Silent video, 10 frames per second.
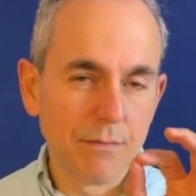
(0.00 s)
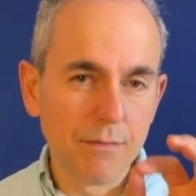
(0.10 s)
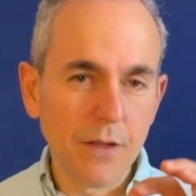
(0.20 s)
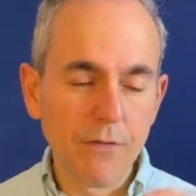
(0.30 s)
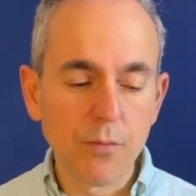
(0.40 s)

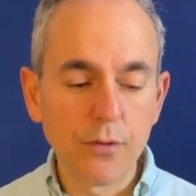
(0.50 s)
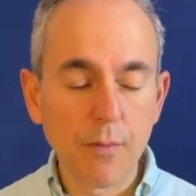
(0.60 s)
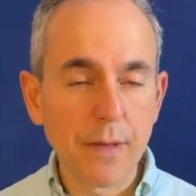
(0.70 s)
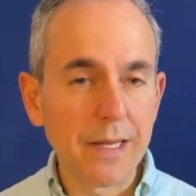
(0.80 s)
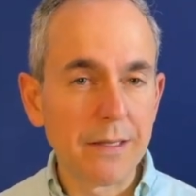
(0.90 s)
If you put the
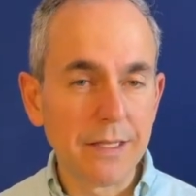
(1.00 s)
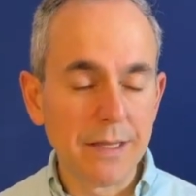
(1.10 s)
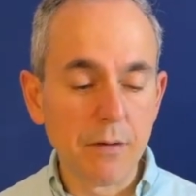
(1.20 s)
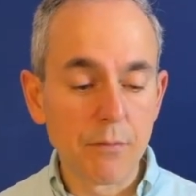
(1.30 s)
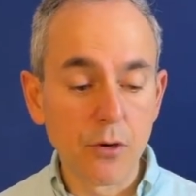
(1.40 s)
pedal in
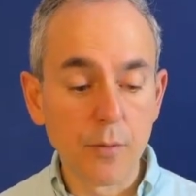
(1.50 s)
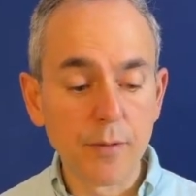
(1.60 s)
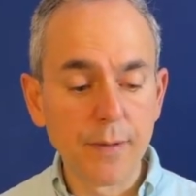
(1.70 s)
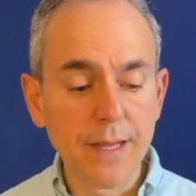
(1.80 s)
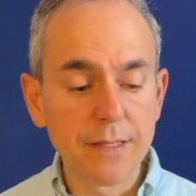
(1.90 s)
the proper
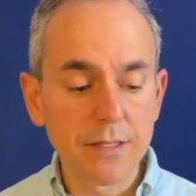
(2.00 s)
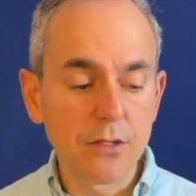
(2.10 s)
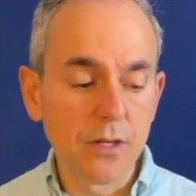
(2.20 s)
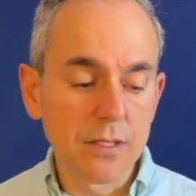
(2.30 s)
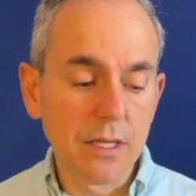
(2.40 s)
place, it's
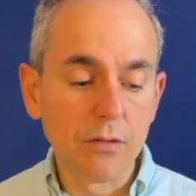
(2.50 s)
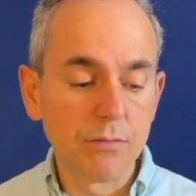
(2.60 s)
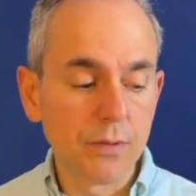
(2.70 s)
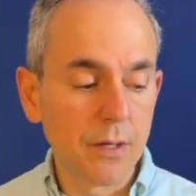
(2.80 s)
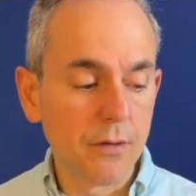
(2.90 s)
gonna
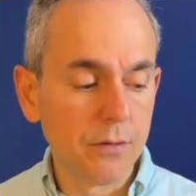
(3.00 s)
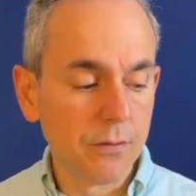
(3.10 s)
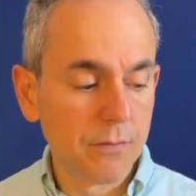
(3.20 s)
sound pretty good.